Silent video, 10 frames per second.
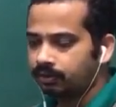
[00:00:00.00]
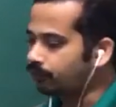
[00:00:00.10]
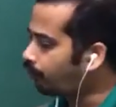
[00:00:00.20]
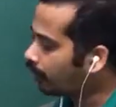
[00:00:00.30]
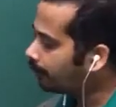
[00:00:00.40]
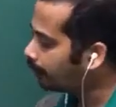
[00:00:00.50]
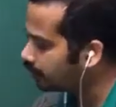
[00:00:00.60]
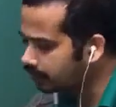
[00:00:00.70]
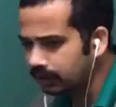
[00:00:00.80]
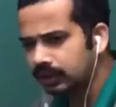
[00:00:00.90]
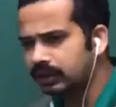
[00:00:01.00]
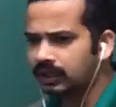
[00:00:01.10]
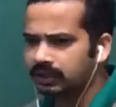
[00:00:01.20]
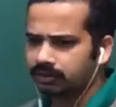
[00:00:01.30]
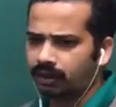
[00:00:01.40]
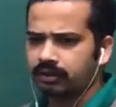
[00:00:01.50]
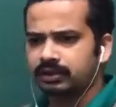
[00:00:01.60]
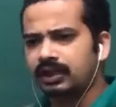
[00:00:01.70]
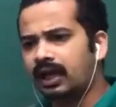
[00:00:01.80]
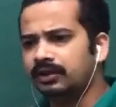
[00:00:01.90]
No, for a particular electron,
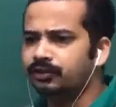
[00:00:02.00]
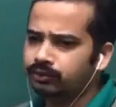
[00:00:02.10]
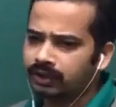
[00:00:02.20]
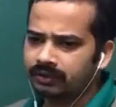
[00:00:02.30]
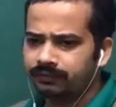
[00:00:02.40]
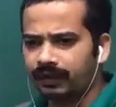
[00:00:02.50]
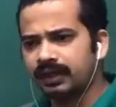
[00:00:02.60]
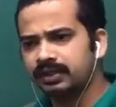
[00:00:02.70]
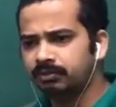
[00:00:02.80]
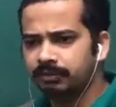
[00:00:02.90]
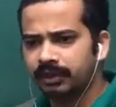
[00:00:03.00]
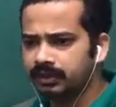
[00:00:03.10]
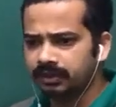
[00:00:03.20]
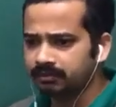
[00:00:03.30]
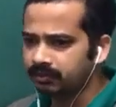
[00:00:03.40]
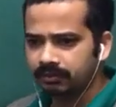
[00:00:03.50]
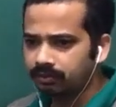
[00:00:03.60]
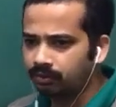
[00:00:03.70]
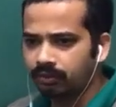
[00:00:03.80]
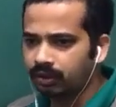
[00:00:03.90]
yeah, you can find the momentum,
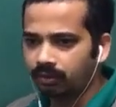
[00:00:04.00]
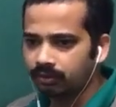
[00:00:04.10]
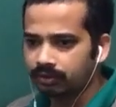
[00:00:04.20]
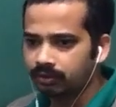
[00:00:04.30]
no doubt.